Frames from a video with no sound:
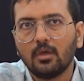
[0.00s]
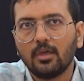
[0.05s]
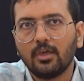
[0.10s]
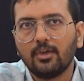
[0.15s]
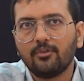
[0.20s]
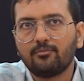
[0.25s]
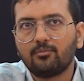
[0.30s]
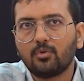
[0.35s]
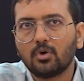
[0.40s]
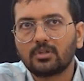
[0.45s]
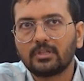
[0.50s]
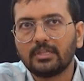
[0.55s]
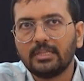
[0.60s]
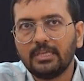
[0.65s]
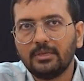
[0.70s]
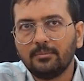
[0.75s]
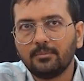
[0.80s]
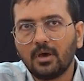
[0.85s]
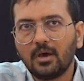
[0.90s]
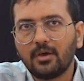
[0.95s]
If both
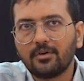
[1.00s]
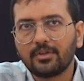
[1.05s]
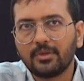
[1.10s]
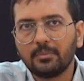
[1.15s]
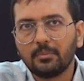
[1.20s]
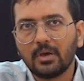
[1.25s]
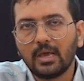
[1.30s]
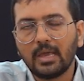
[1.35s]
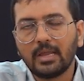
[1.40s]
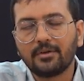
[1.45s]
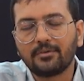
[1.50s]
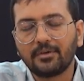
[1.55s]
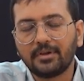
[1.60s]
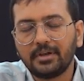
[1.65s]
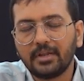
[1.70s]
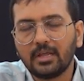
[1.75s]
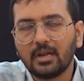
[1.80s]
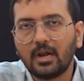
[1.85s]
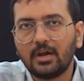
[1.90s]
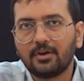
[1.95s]
Lima, Rima and
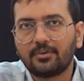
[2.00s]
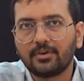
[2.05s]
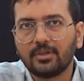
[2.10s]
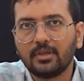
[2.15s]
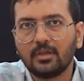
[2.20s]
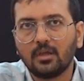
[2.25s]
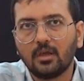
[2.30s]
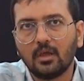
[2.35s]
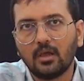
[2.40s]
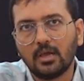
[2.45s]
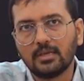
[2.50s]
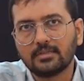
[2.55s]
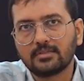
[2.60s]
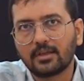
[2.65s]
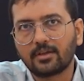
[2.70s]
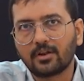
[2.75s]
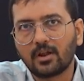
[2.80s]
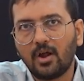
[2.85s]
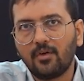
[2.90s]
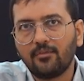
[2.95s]
radial artery as
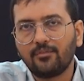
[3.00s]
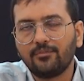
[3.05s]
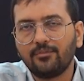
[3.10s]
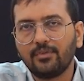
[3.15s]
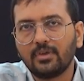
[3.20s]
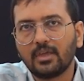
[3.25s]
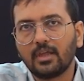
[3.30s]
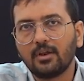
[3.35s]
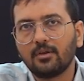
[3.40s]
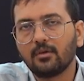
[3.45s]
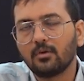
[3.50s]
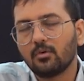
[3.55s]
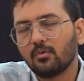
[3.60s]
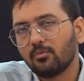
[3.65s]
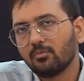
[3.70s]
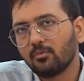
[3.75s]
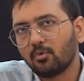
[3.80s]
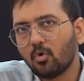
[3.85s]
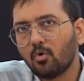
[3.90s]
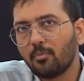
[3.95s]
a graft, we can
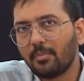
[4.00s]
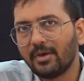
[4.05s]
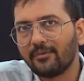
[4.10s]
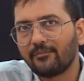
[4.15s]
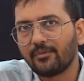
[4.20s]
go by